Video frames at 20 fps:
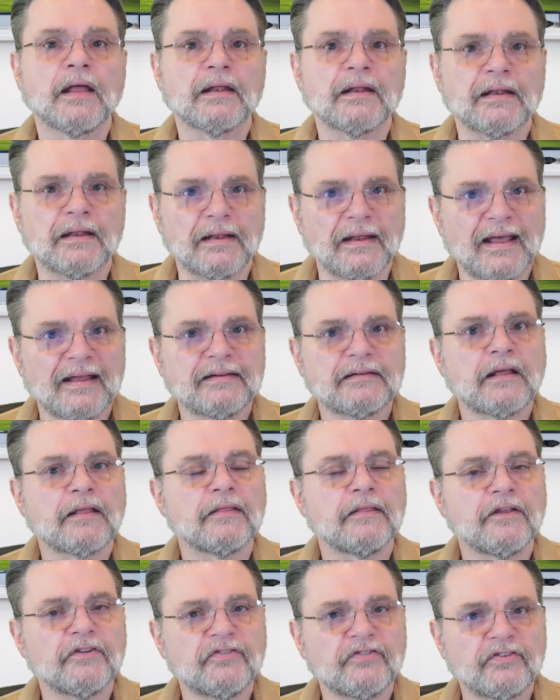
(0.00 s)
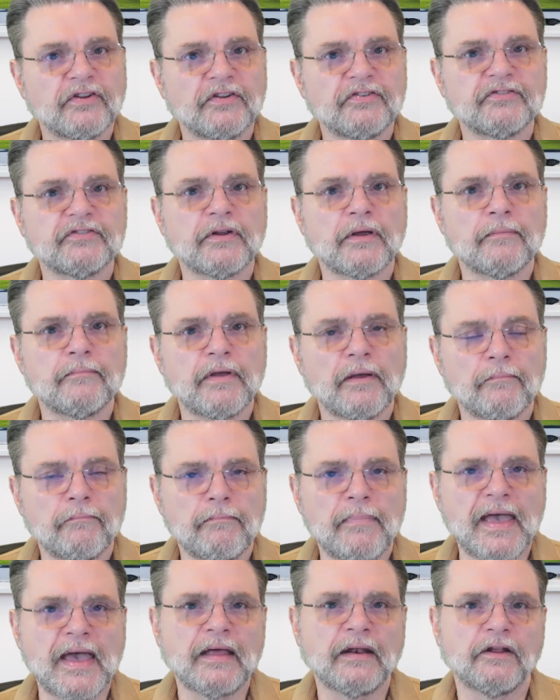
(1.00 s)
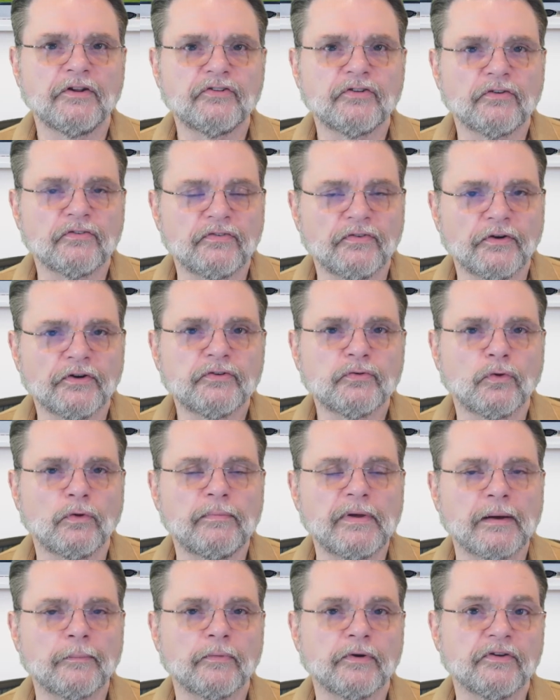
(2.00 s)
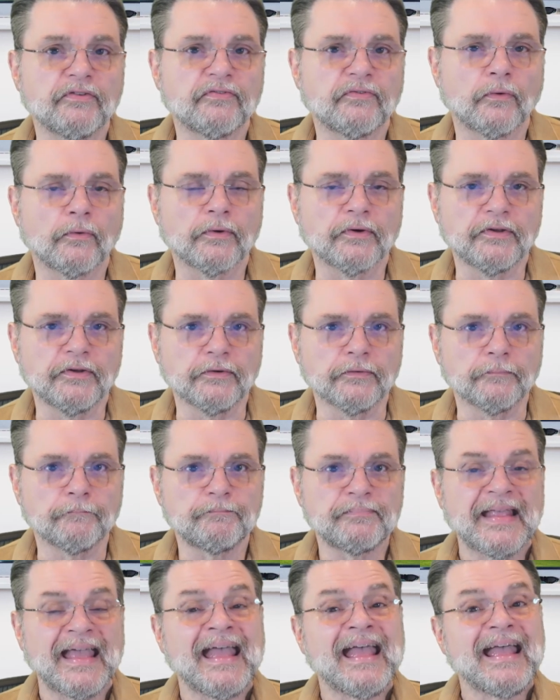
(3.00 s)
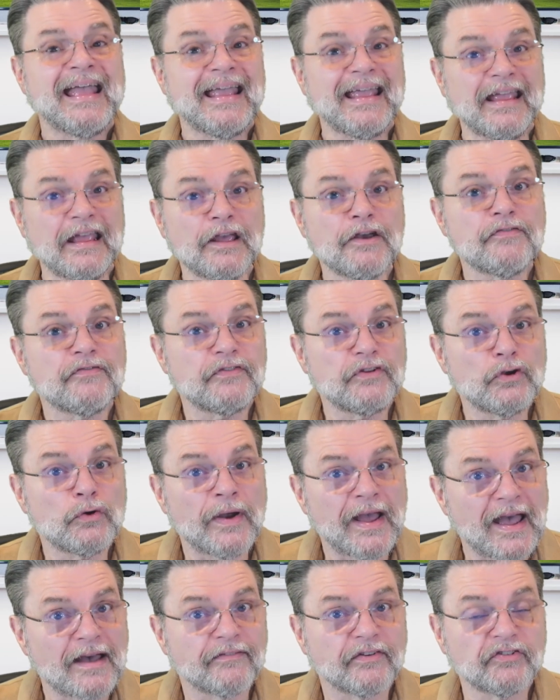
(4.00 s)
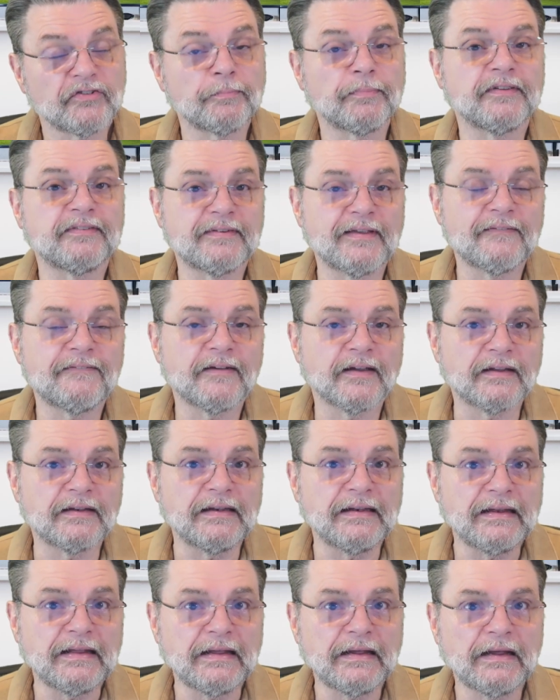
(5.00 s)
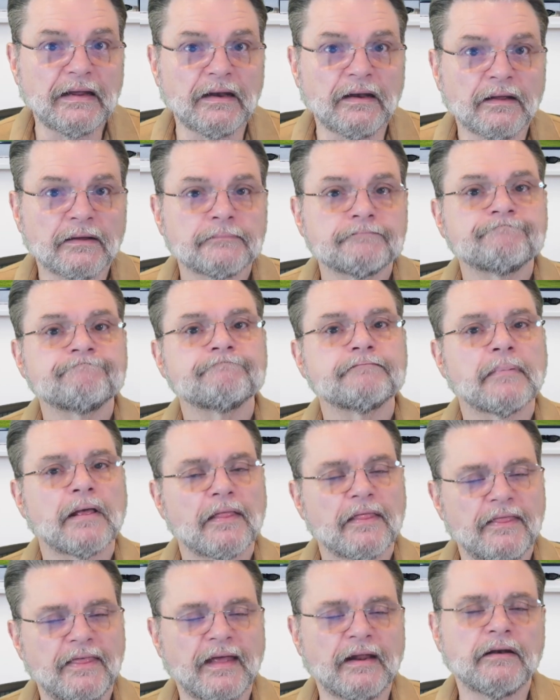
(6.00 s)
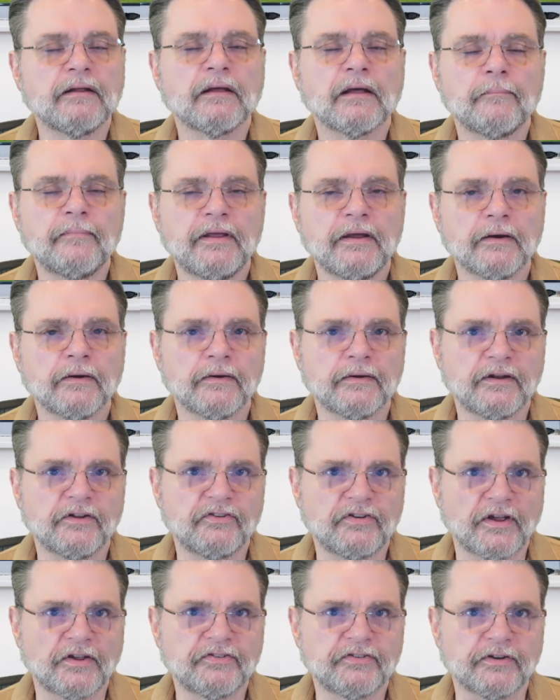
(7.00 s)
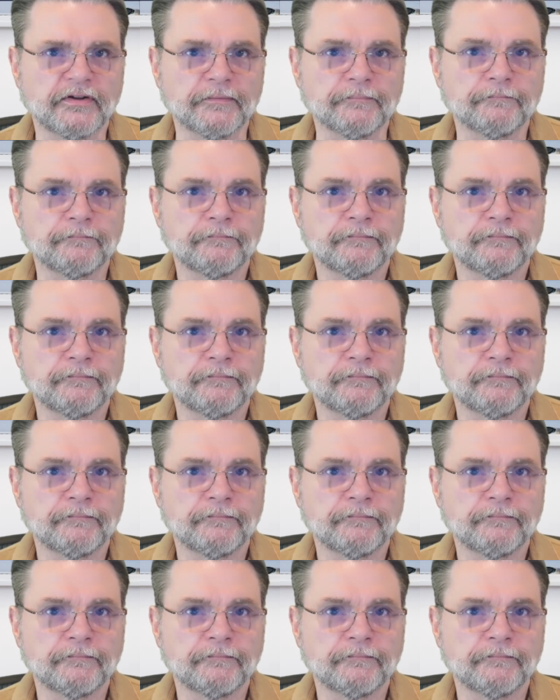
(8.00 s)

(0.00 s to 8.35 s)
Let the system manage virtual memory for you. If you have a specific need, then come here and adjust it.